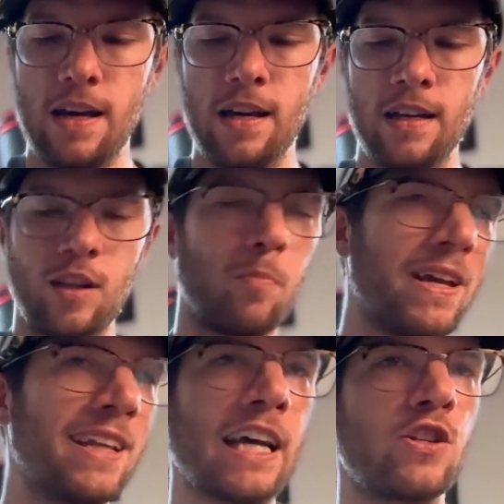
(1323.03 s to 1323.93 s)
Now,
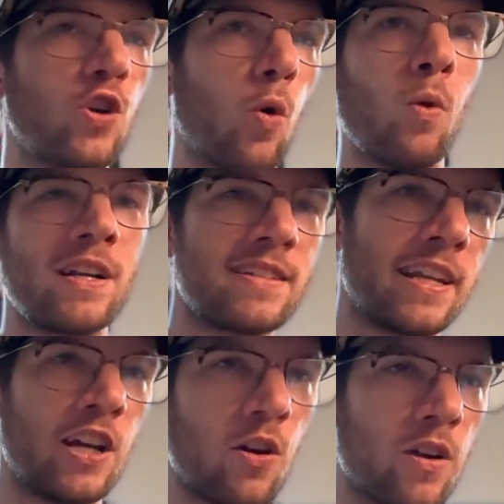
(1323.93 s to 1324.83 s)
being that you don't want to sit
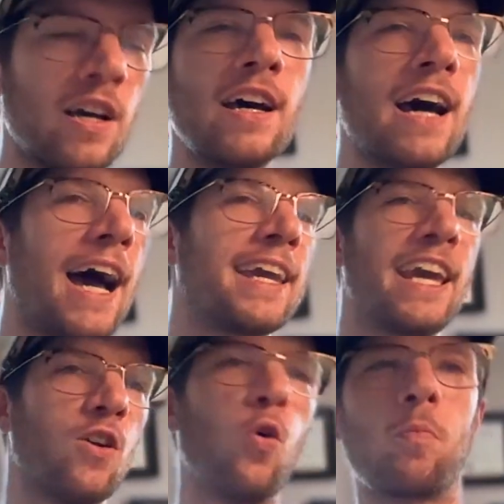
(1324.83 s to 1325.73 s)
here and I can't
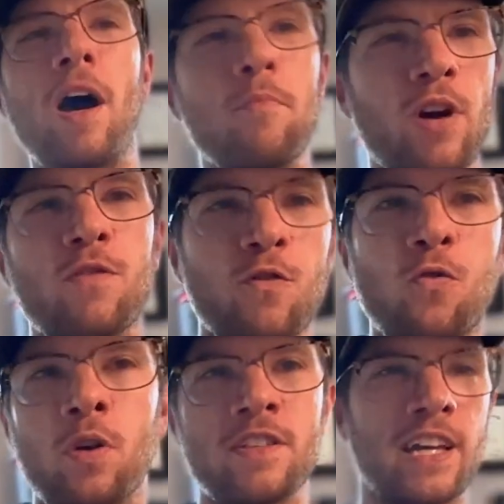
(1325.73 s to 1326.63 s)
hold my breath for
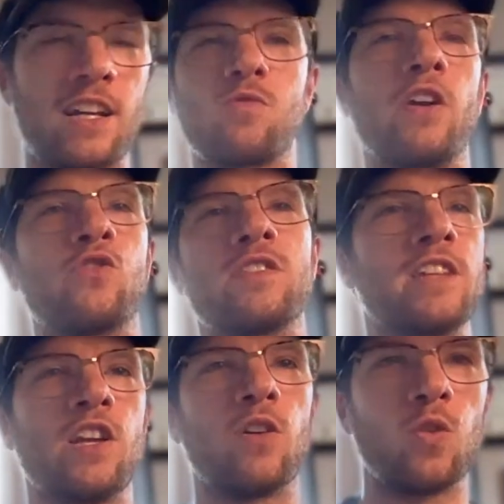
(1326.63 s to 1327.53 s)
40 seconds while you just sit
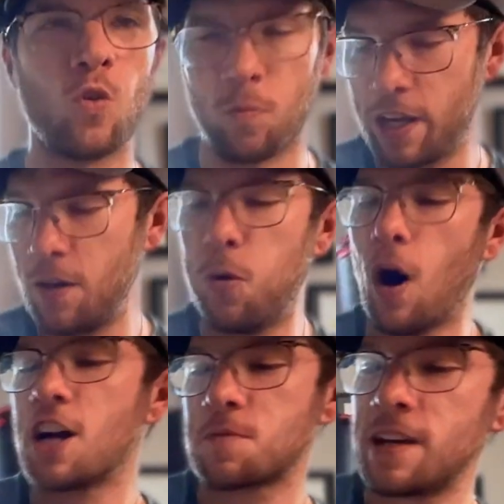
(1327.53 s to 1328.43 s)
here and hold me,
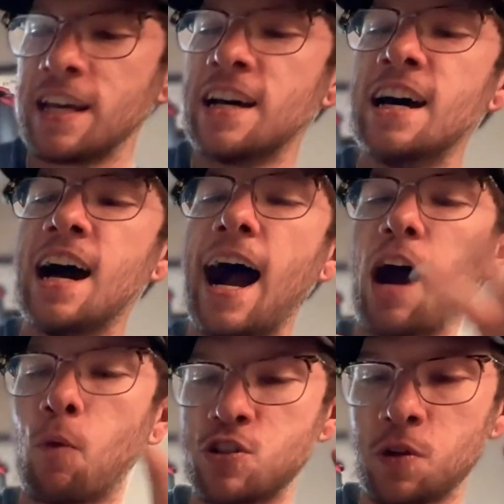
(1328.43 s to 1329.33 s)
watch me, I
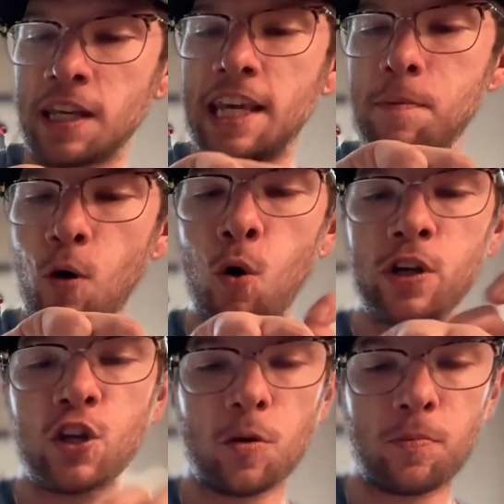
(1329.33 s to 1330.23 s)
want you to keep holding
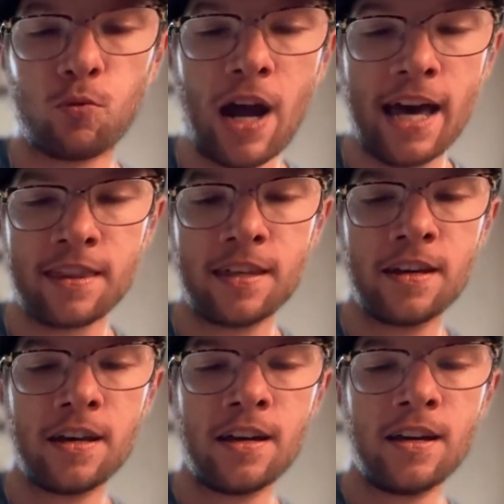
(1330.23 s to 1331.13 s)
your breath
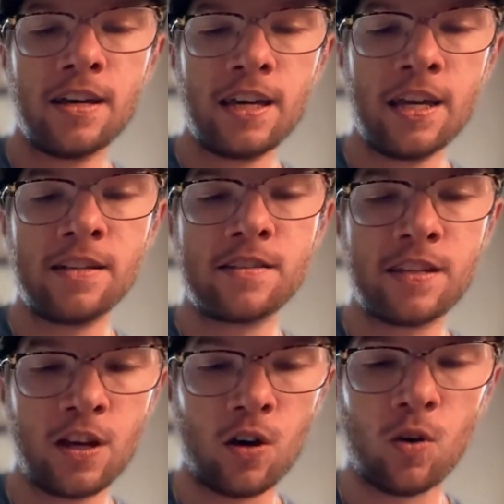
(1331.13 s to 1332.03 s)

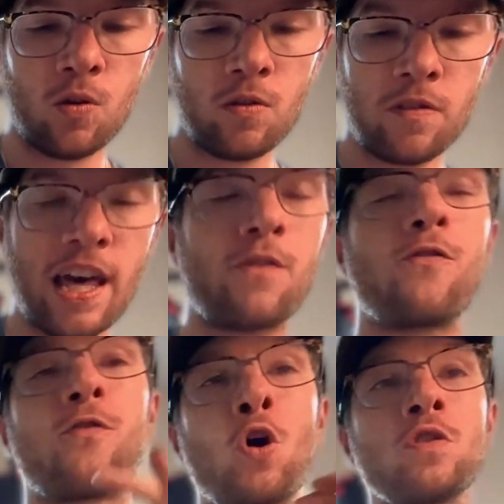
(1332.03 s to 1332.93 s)
until that
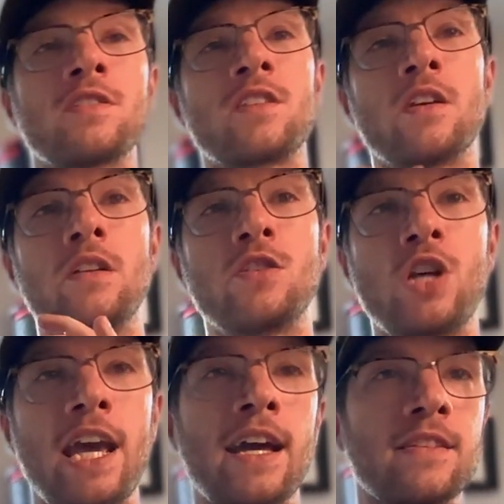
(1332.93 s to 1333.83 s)
first
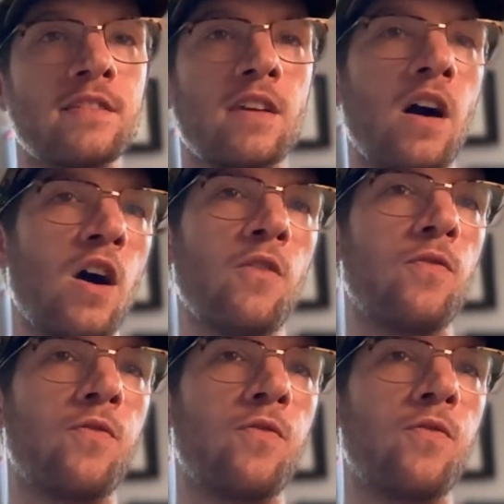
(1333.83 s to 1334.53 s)
chance of